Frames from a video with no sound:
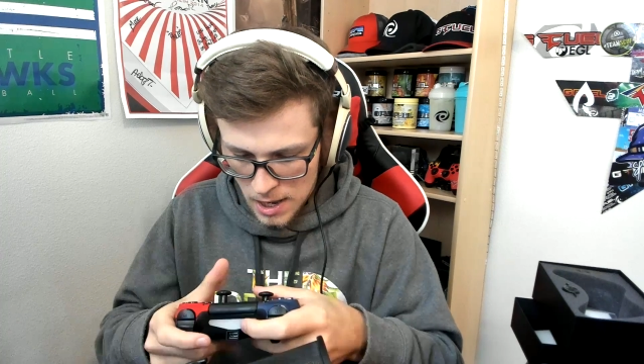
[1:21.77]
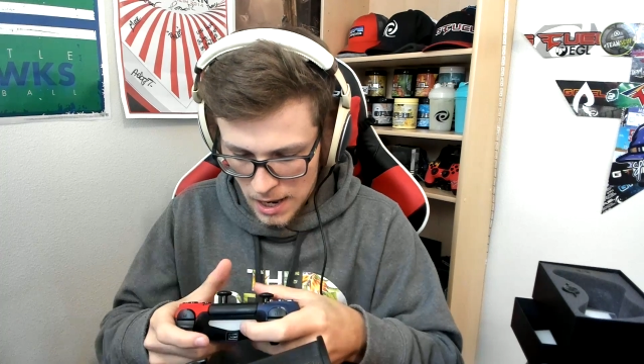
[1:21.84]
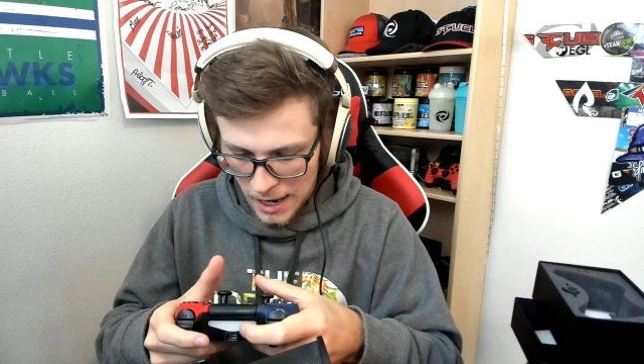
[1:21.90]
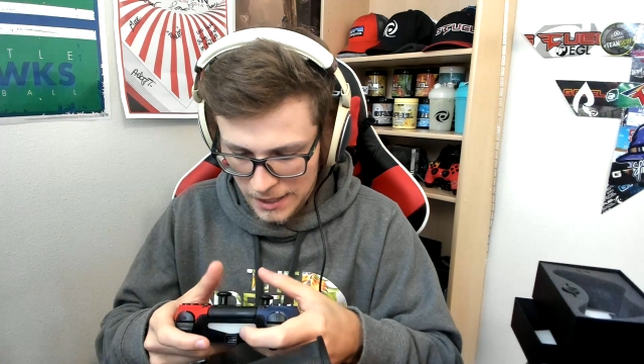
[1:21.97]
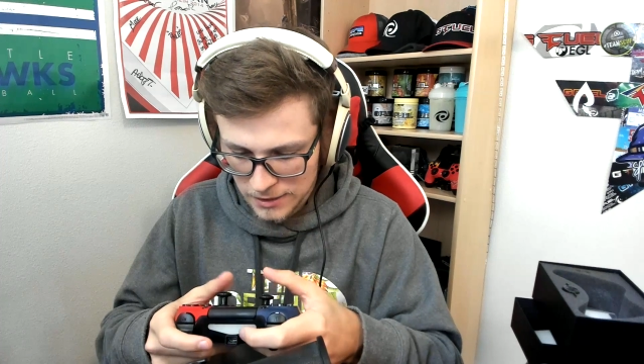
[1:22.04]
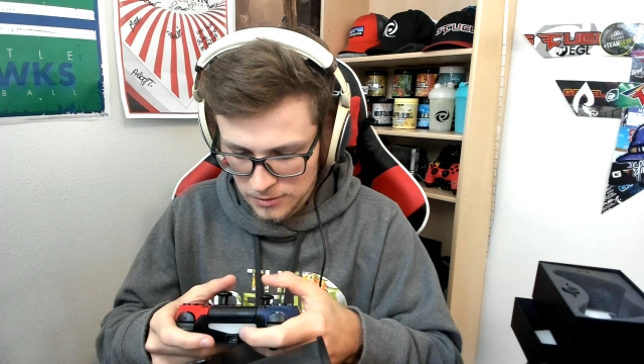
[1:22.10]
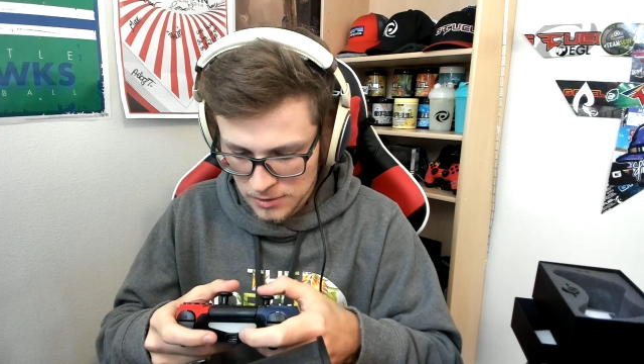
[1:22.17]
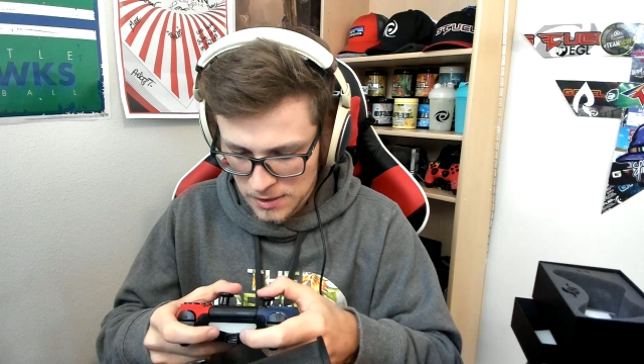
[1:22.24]

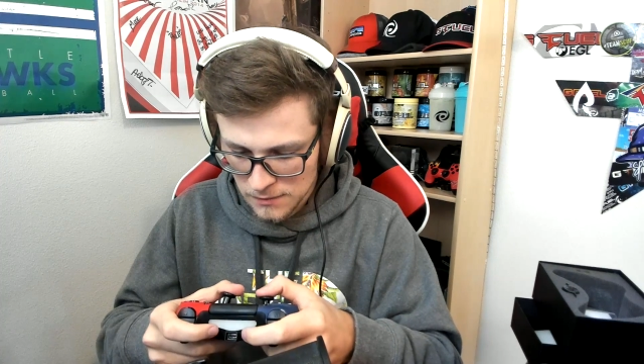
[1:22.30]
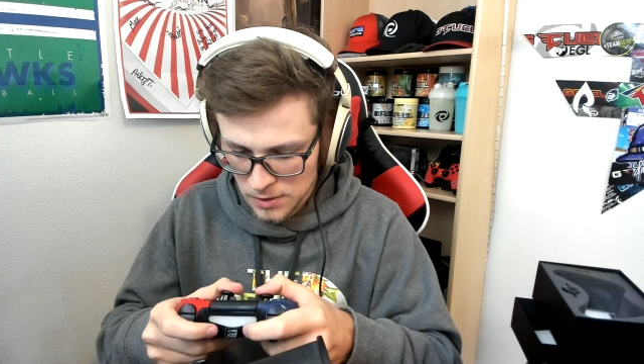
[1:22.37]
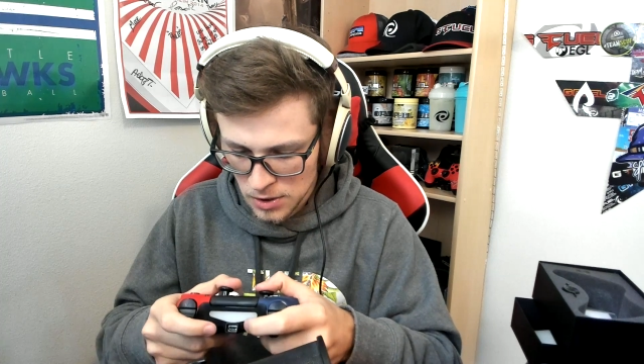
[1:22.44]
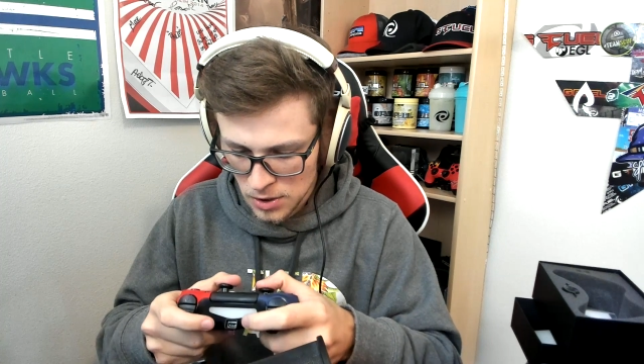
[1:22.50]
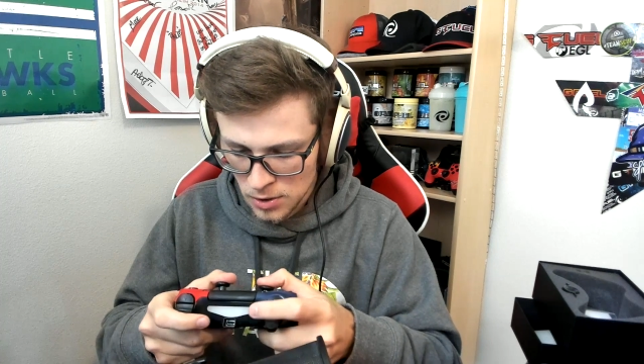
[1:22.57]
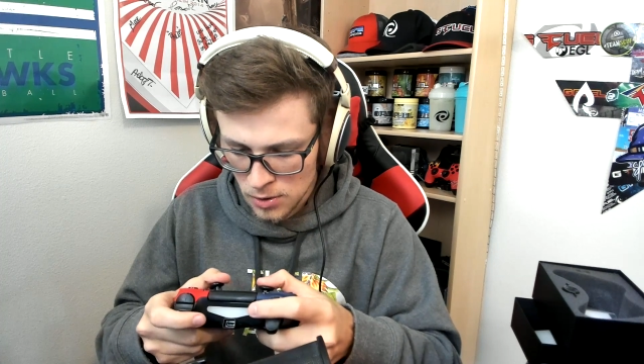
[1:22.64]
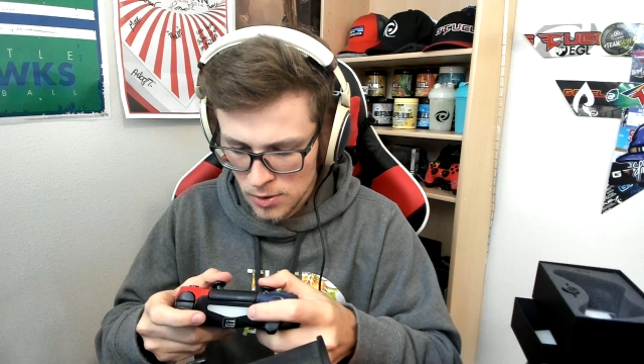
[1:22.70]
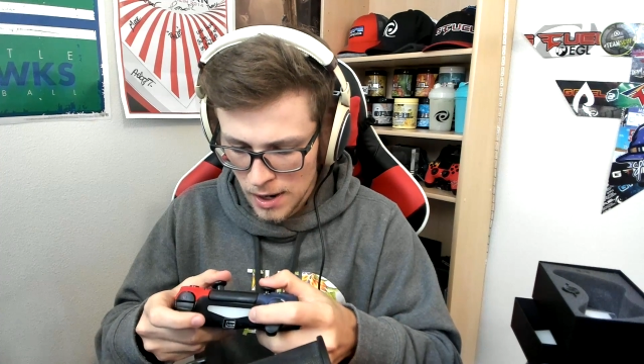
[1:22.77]
I don't even
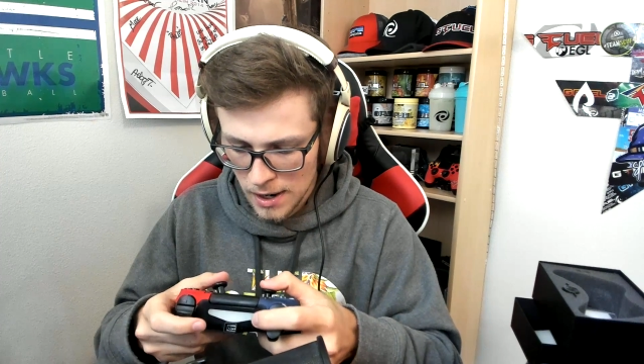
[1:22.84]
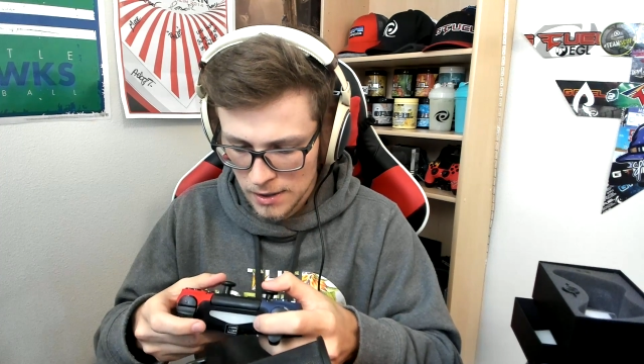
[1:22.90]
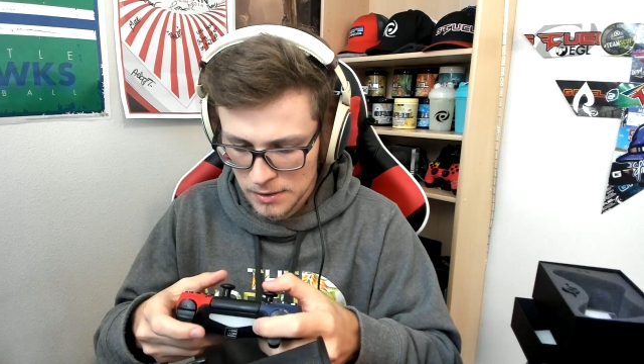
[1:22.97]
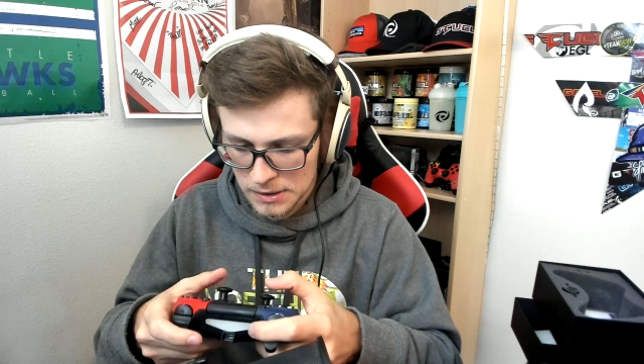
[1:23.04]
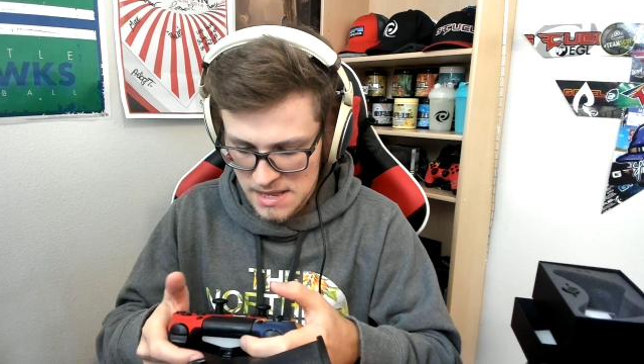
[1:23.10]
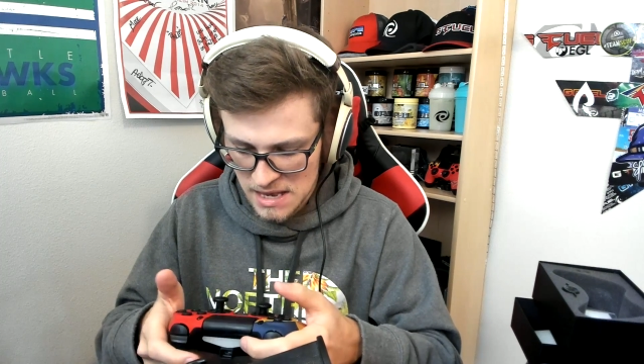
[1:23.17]
know how to